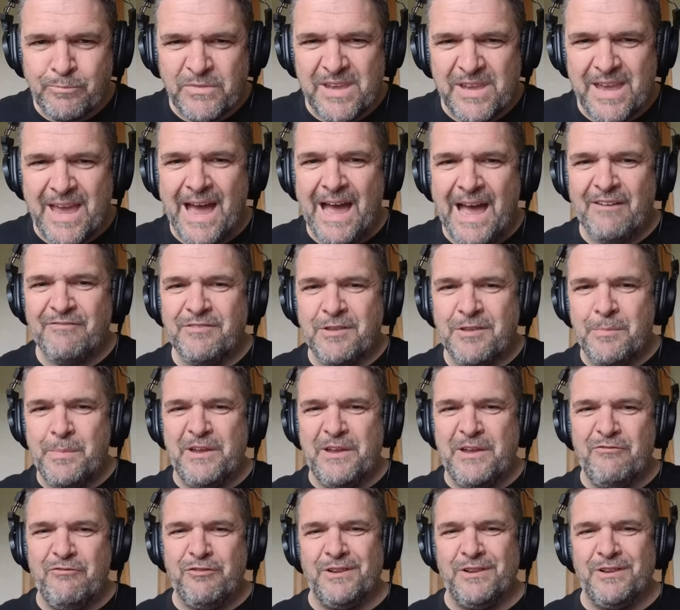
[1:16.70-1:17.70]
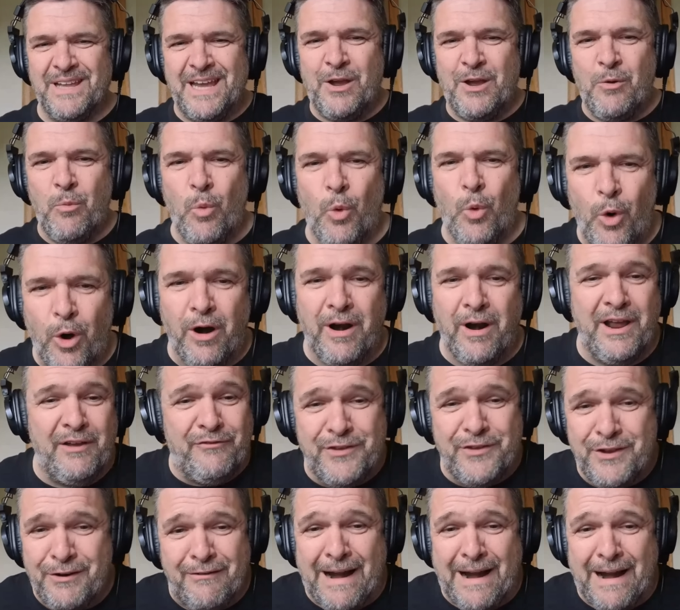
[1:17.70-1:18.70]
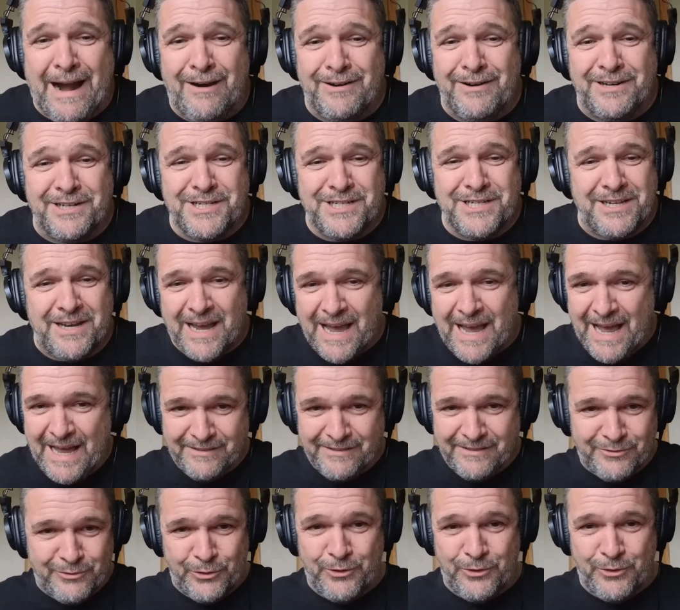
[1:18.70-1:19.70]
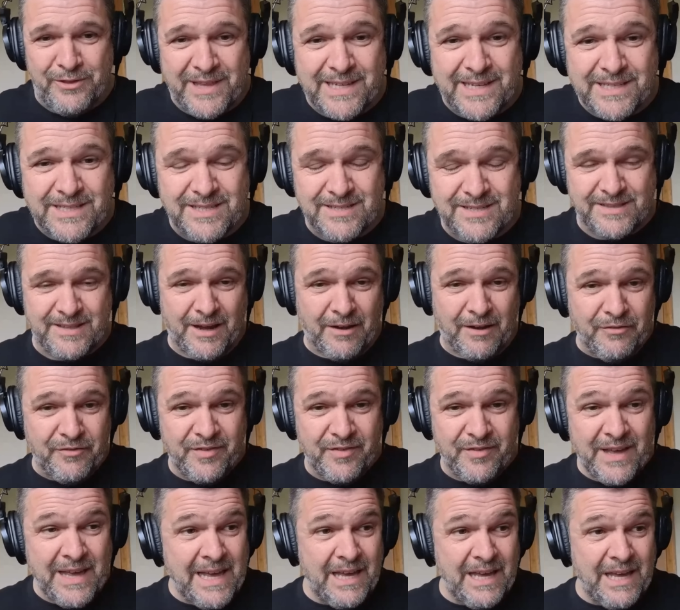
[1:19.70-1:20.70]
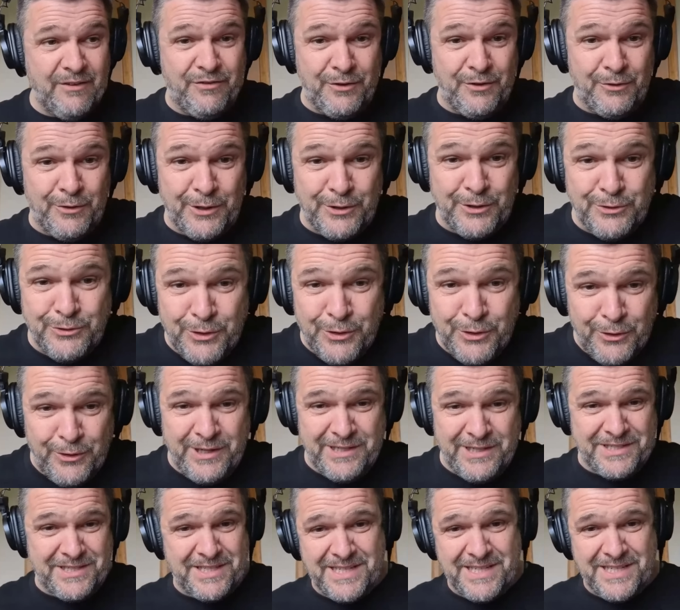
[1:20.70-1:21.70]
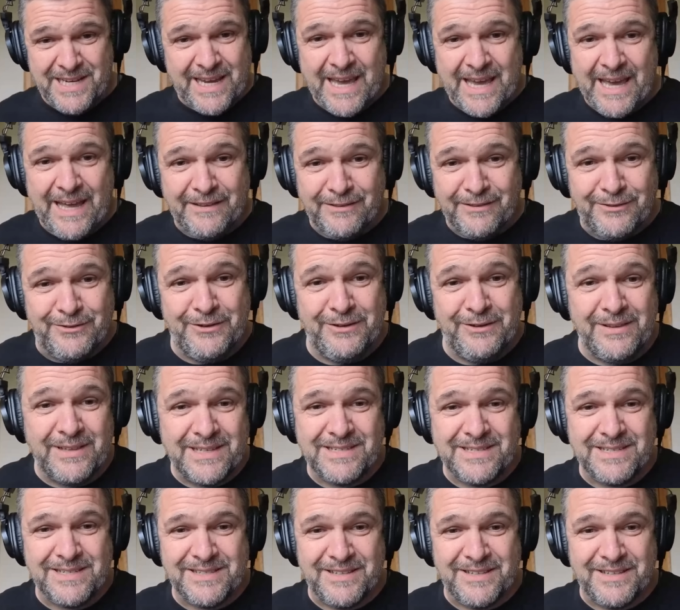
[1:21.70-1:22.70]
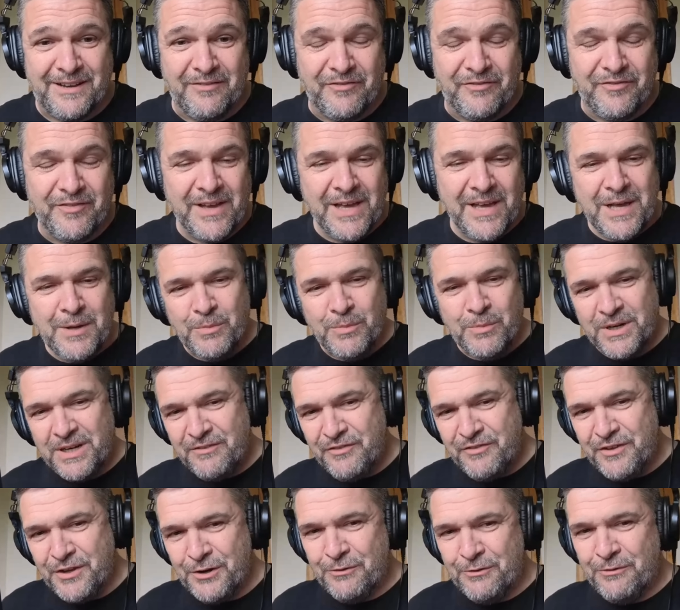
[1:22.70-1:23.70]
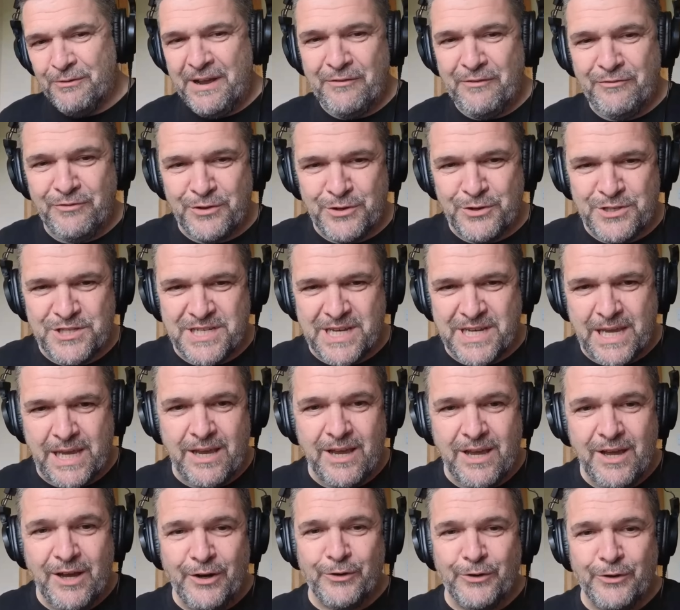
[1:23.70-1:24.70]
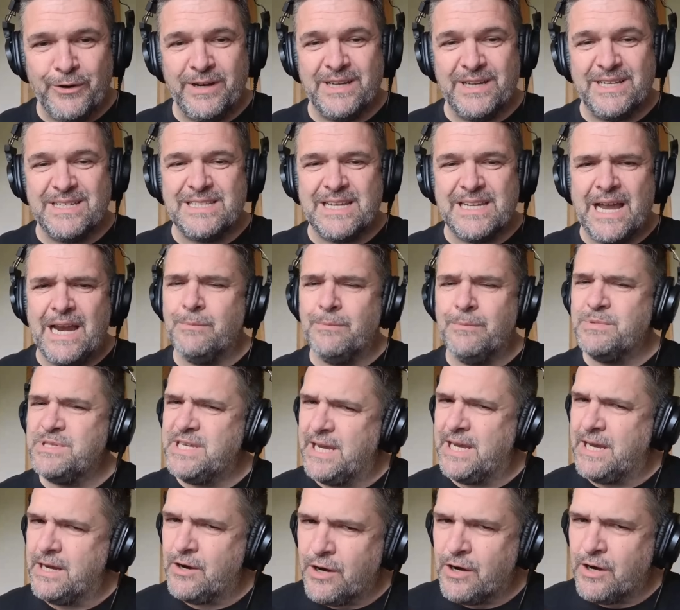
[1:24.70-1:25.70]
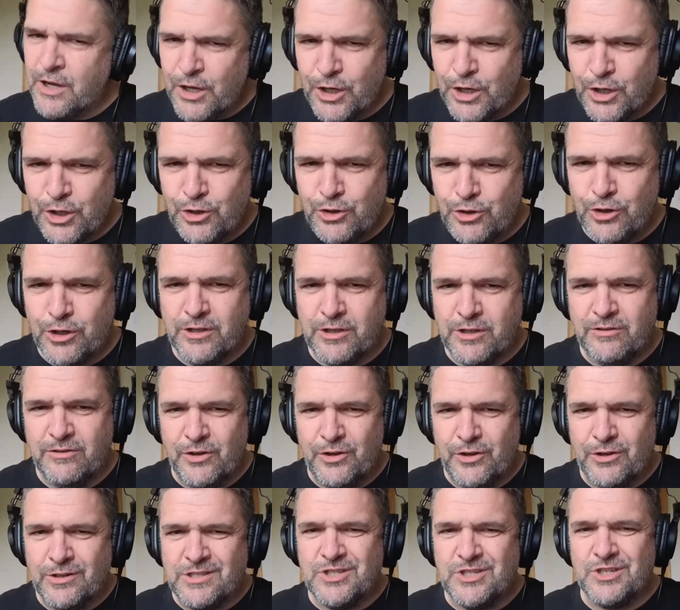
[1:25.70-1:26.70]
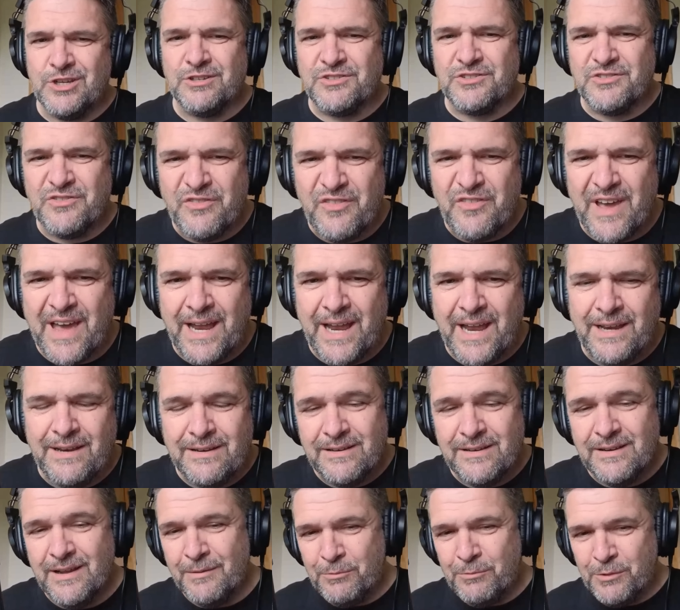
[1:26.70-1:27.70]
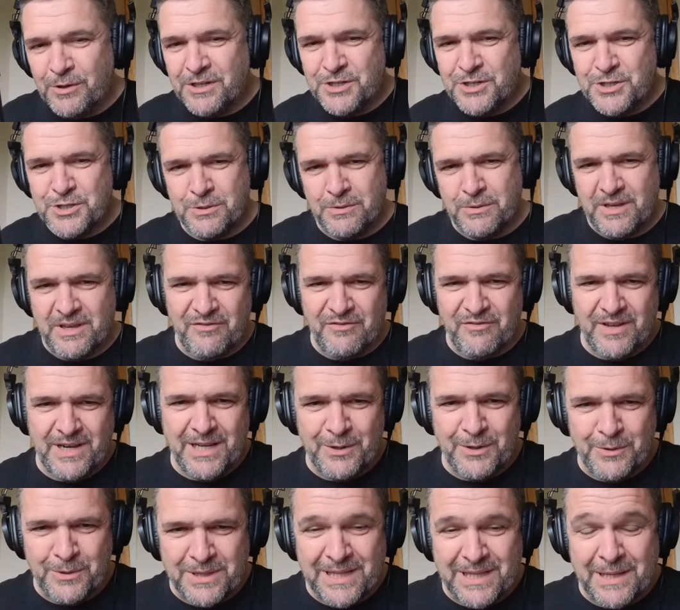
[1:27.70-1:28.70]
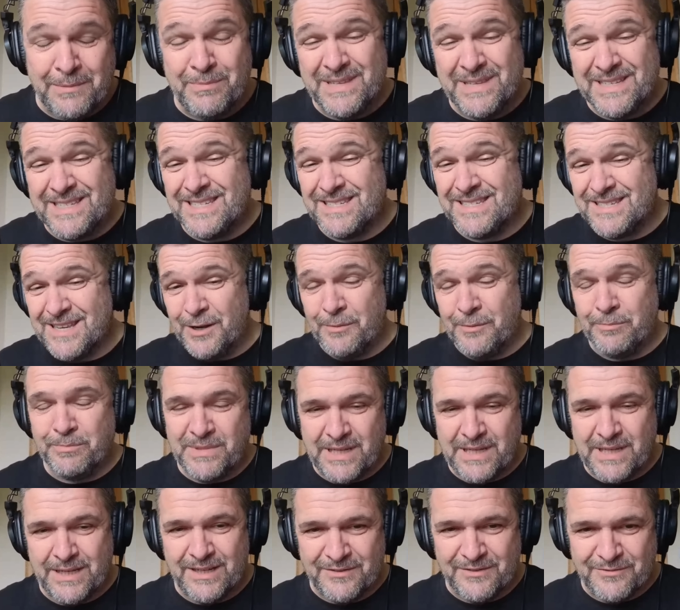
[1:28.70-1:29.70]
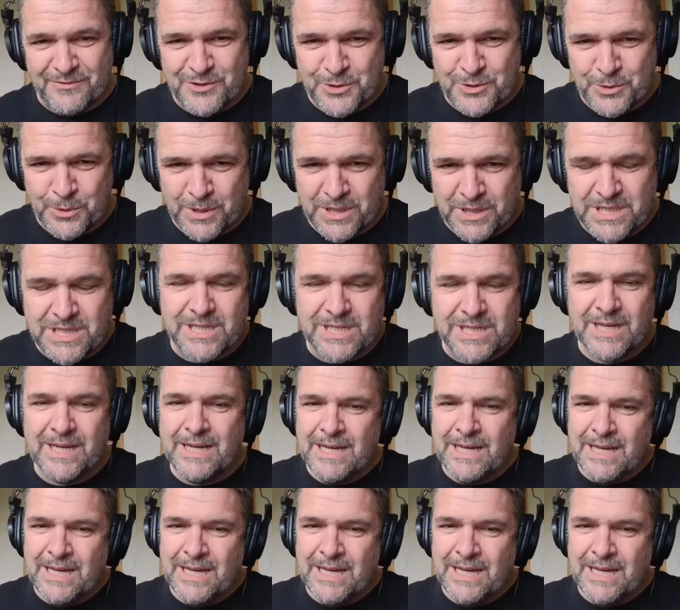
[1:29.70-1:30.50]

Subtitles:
You have to be fleeing war. If you're Irish, you can't do this stuff. If you're a tourist, you can't do this stuff. But if you're a refugee or an asylum seeker, you can do it just fine. Now I'm going to show you a video clip. This is an update of sorts.